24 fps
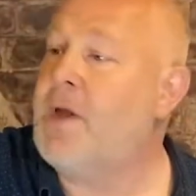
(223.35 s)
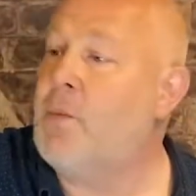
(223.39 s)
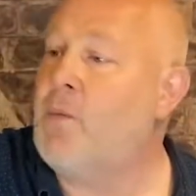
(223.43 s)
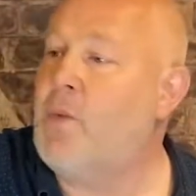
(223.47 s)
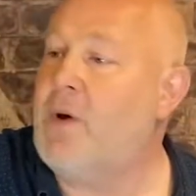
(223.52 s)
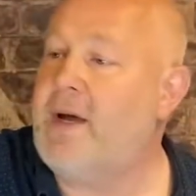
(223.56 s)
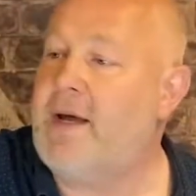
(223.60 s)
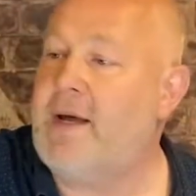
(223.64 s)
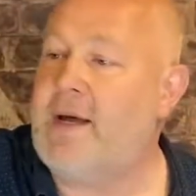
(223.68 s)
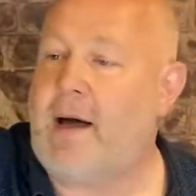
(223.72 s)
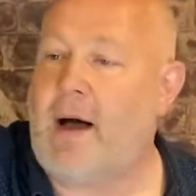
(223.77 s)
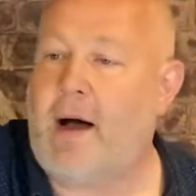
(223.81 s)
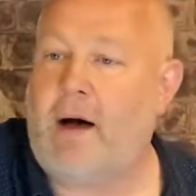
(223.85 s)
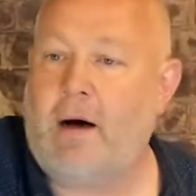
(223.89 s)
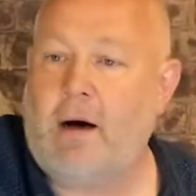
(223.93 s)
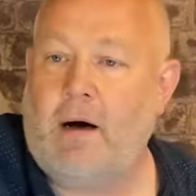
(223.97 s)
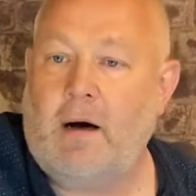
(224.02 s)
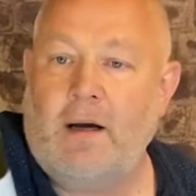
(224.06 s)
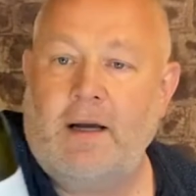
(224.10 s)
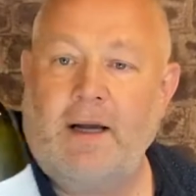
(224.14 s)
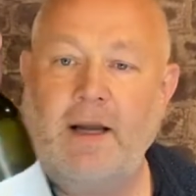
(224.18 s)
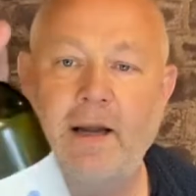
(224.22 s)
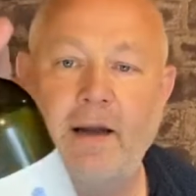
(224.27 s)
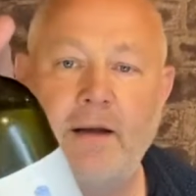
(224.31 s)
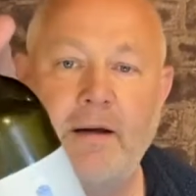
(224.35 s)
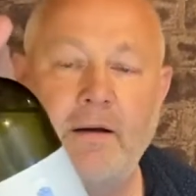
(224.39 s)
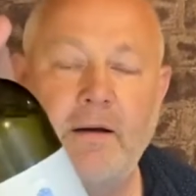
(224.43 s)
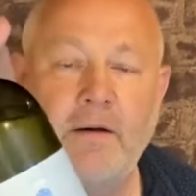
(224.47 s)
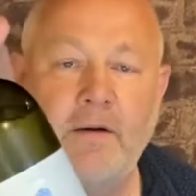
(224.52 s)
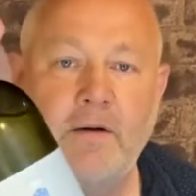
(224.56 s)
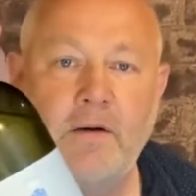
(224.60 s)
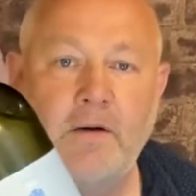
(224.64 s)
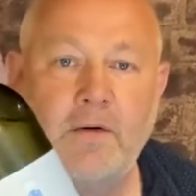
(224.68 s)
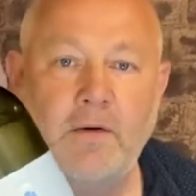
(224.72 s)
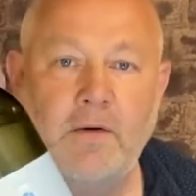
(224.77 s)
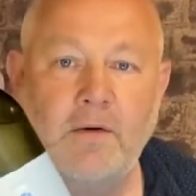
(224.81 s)
We are in
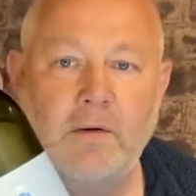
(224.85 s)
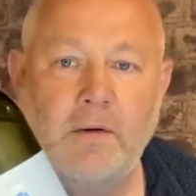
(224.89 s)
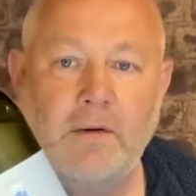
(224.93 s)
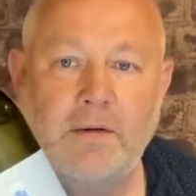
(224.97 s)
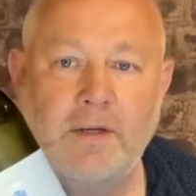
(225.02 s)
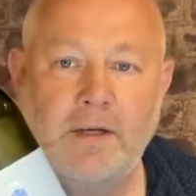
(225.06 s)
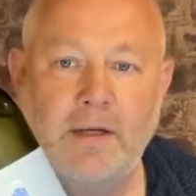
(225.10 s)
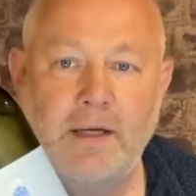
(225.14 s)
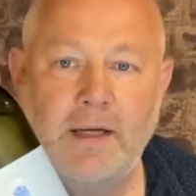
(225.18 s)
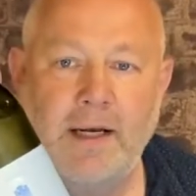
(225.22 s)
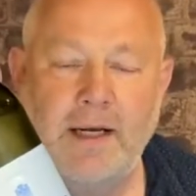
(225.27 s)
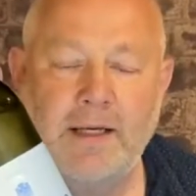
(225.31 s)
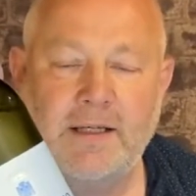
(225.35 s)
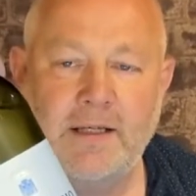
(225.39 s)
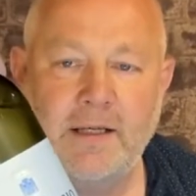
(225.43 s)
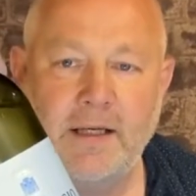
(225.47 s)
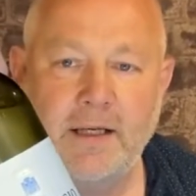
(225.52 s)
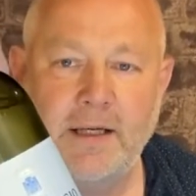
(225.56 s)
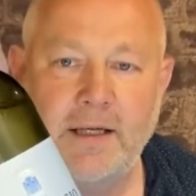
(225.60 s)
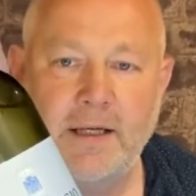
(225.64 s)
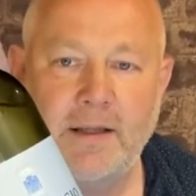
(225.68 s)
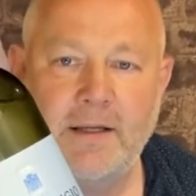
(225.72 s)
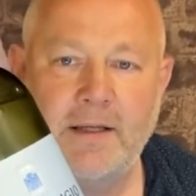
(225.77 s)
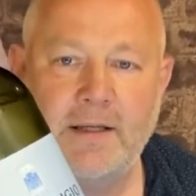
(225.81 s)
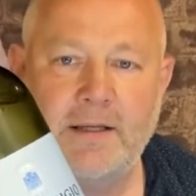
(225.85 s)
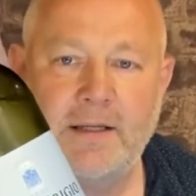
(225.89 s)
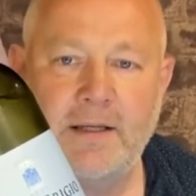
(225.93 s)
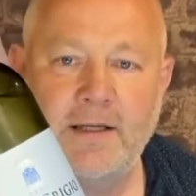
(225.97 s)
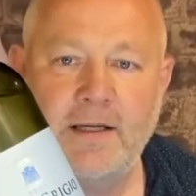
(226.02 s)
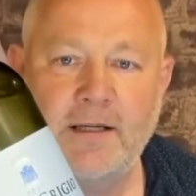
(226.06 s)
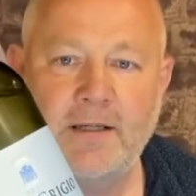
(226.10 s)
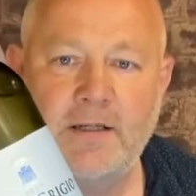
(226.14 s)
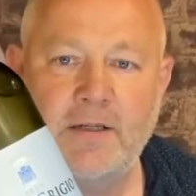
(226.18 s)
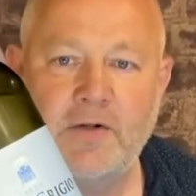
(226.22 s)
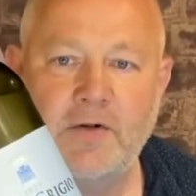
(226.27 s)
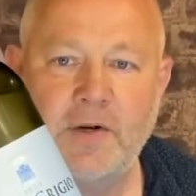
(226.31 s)
northern Italy. This
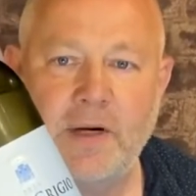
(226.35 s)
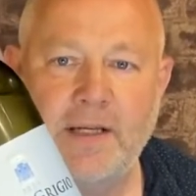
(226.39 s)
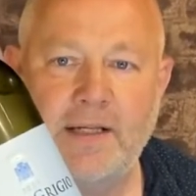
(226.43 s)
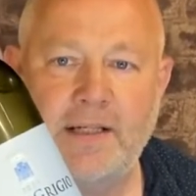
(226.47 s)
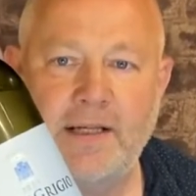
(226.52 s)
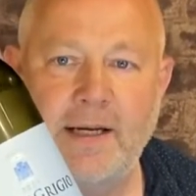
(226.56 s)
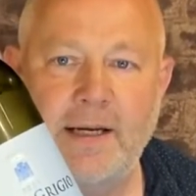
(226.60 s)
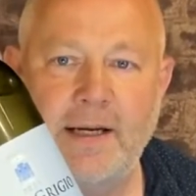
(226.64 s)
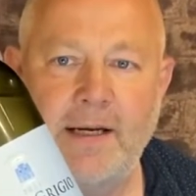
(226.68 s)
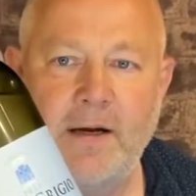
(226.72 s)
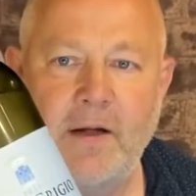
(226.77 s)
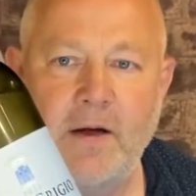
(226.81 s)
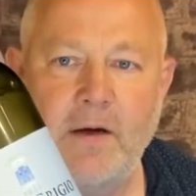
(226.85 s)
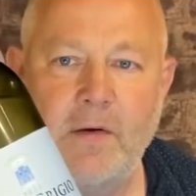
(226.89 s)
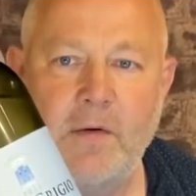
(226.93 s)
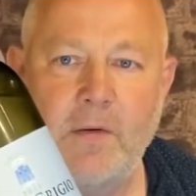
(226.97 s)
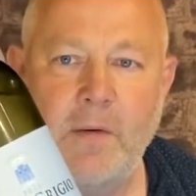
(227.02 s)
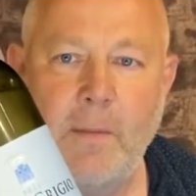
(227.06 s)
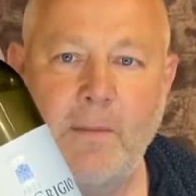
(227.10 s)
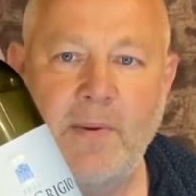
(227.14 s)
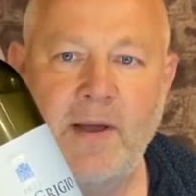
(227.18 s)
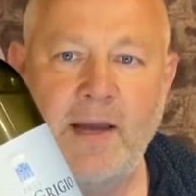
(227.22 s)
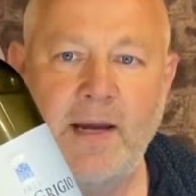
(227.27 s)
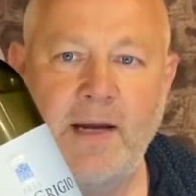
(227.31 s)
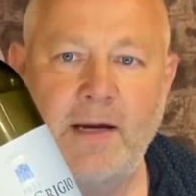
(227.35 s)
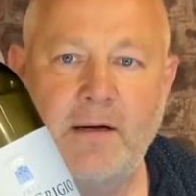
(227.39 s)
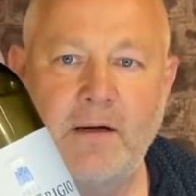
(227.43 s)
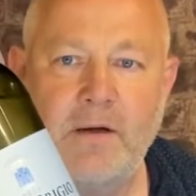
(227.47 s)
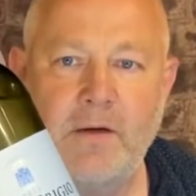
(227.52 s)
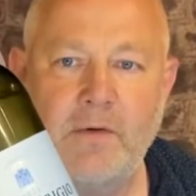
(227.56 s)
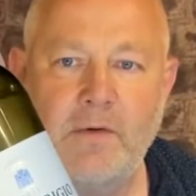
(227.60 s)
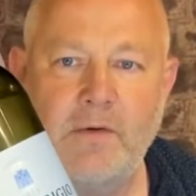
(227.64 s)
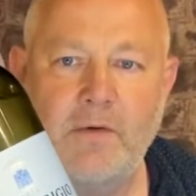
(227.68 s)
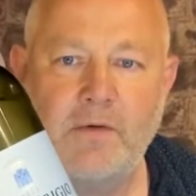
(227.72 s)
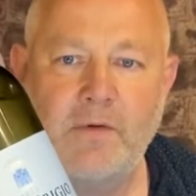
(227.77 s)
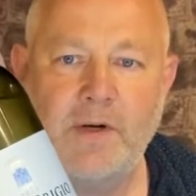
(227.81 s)
is Trentino
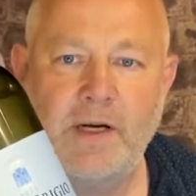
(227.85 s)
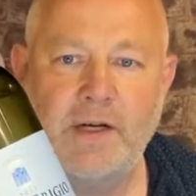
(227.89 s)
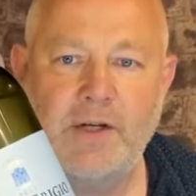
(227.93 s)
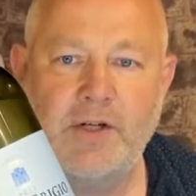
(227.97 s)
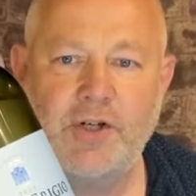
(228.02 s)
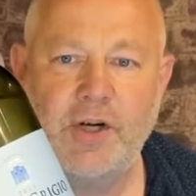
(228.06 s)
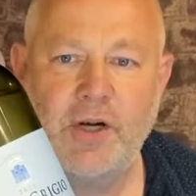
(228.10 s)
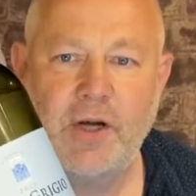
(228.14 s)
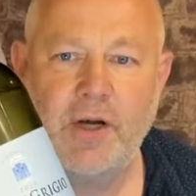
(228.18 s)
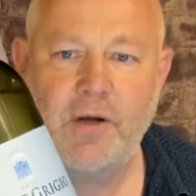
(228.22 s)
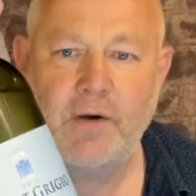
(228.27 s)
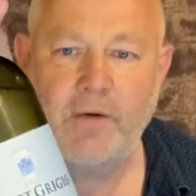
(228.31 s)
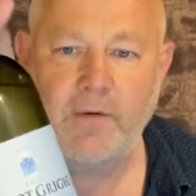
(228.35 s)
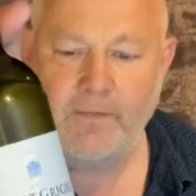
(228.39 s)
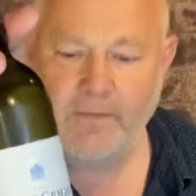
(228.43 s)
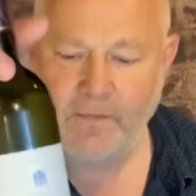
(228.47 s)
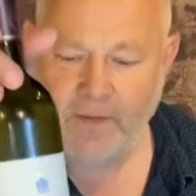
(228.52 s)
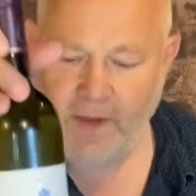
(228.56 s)
Pinot Grigio